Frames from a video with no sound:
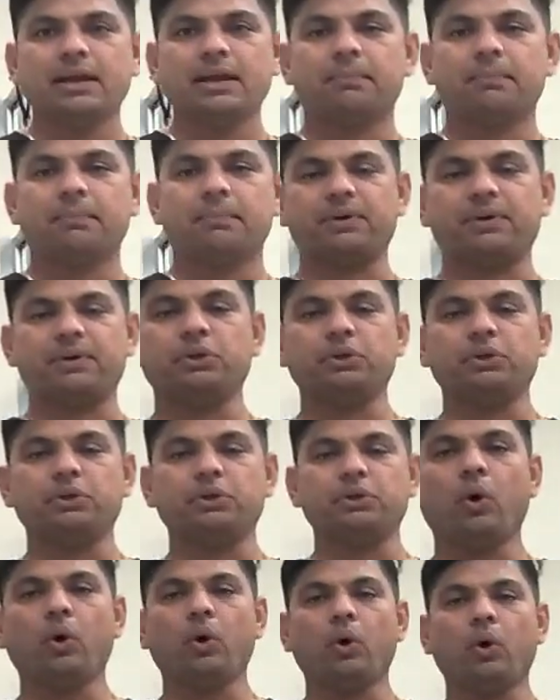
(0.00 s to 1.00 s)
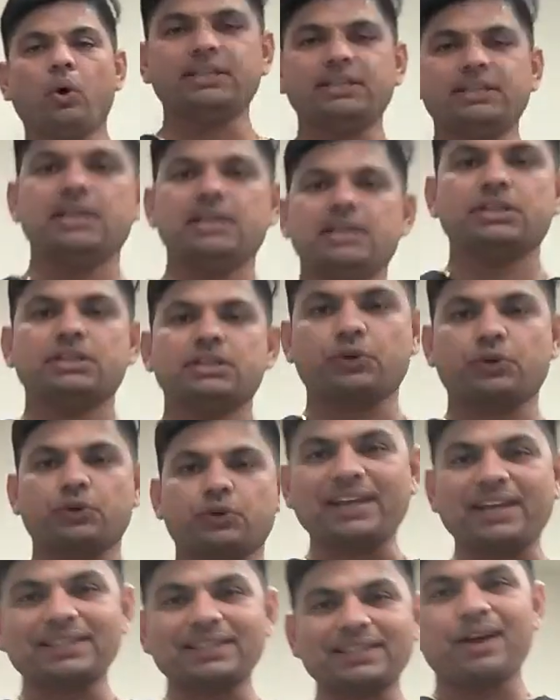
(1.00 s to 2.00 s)
But when you hold it, so
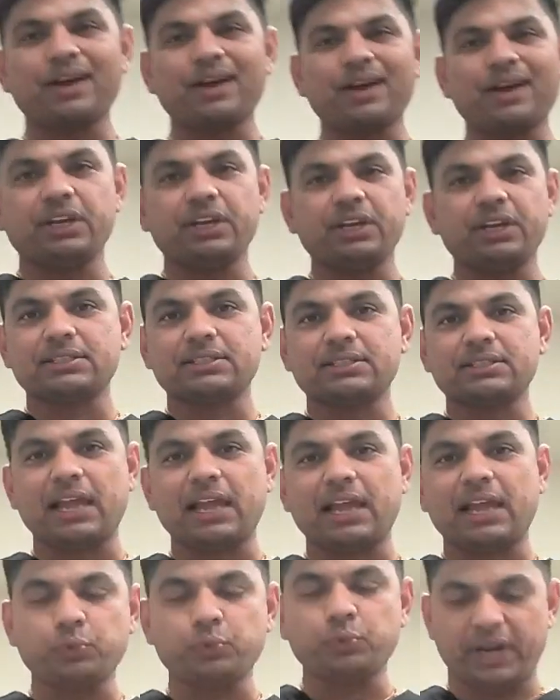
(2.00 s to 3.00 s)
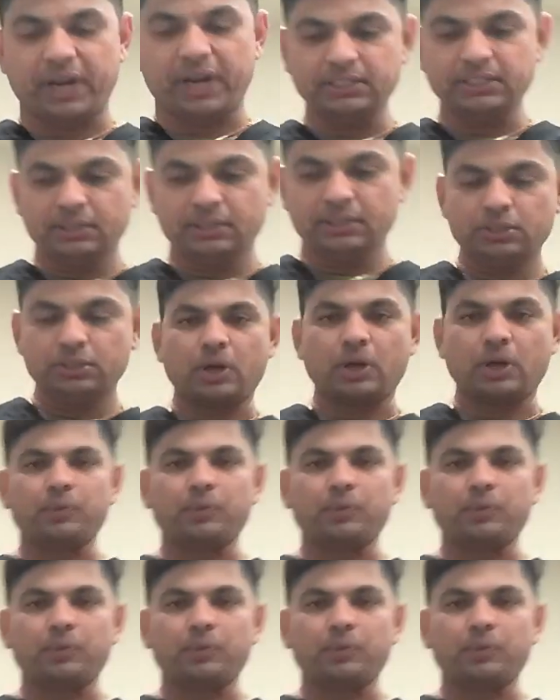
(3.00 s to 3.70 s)
right now it's lightweight, so I'm